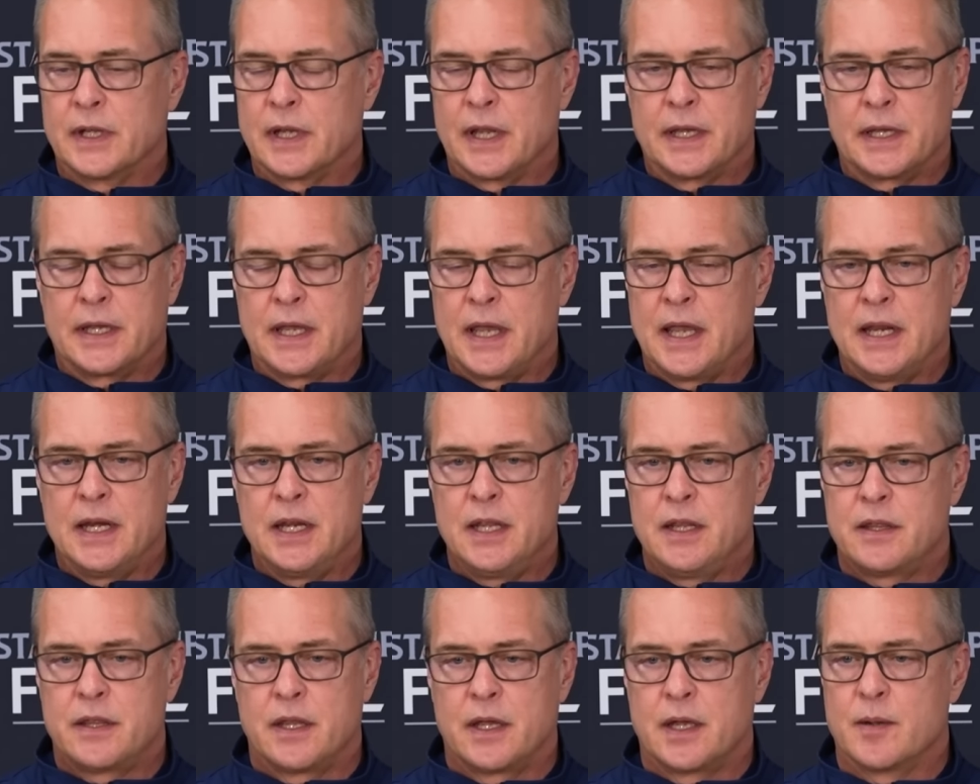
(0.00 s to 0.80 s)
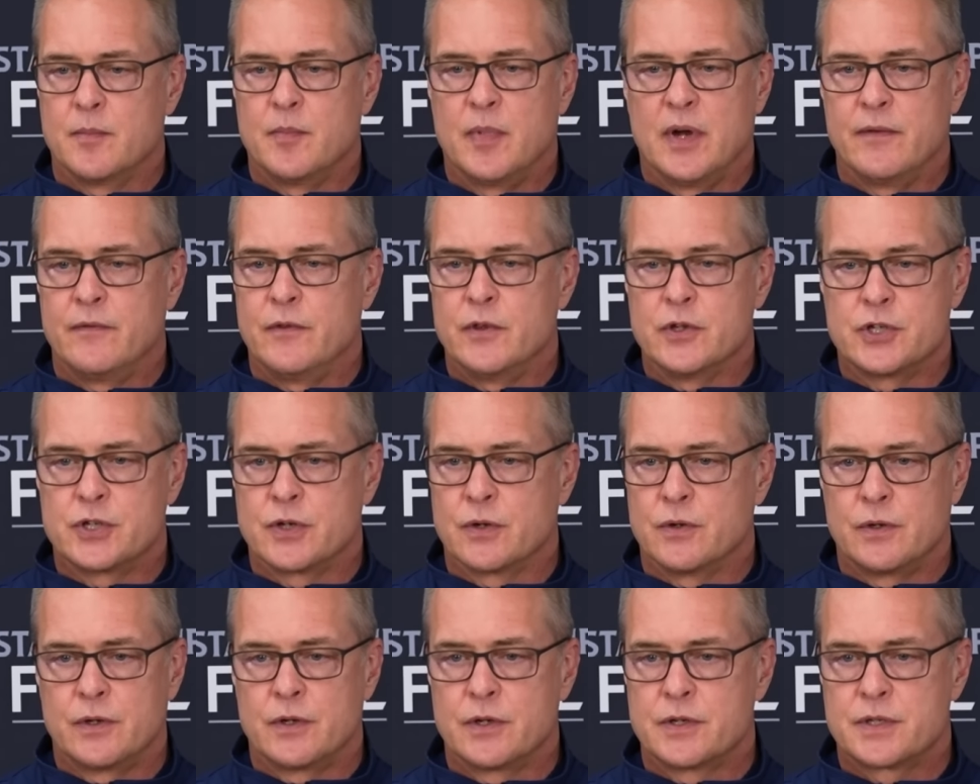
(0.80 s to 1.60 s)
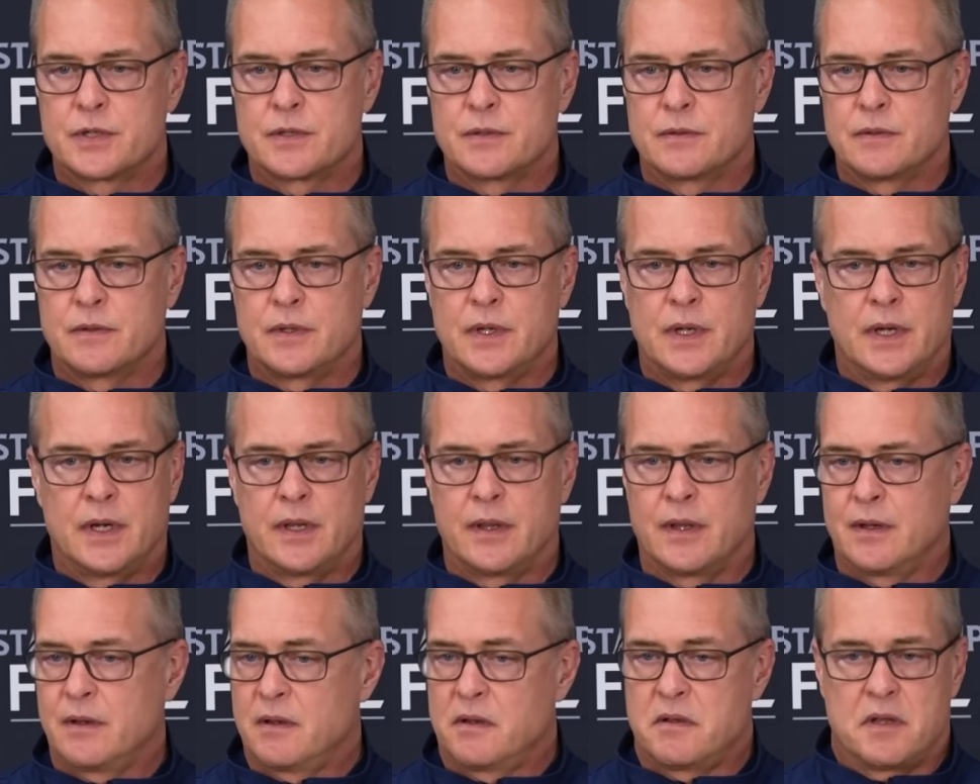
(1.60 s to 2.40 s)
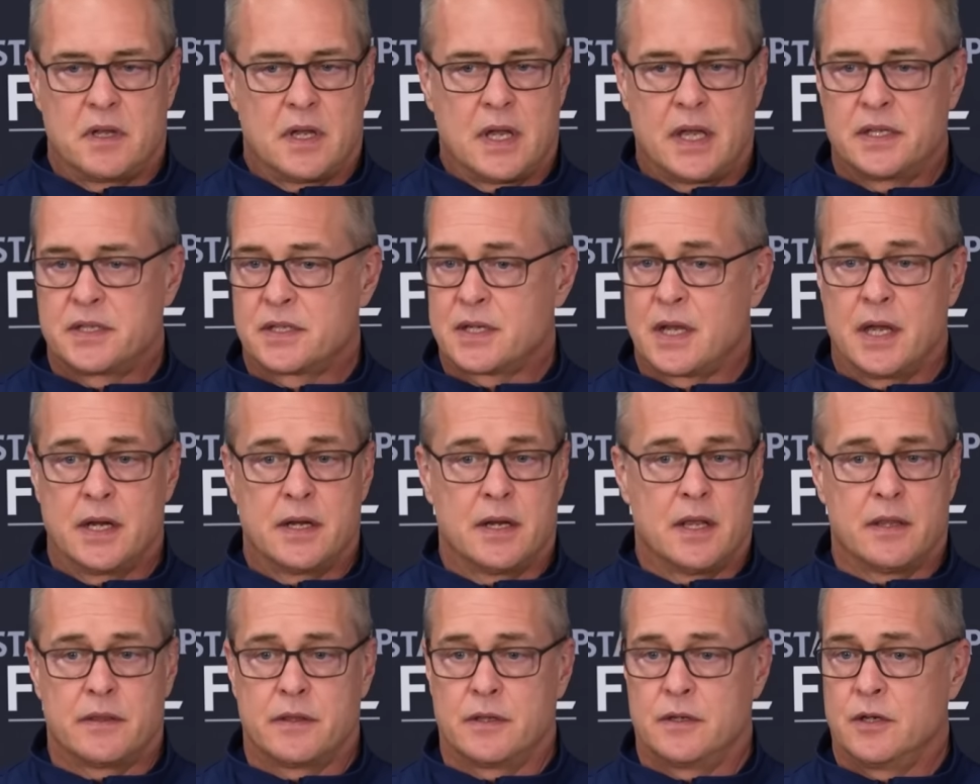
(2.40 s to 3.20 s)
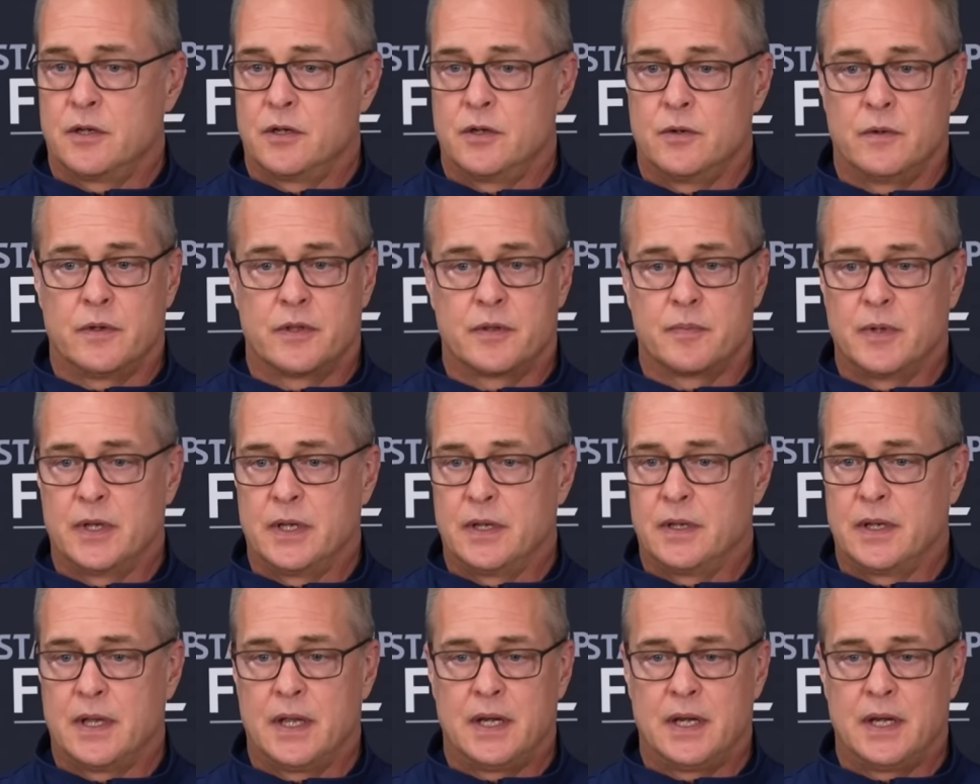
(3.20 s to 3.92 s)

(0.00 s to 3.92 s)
Like anything above the shoulders, anything it's got nothing to do with me.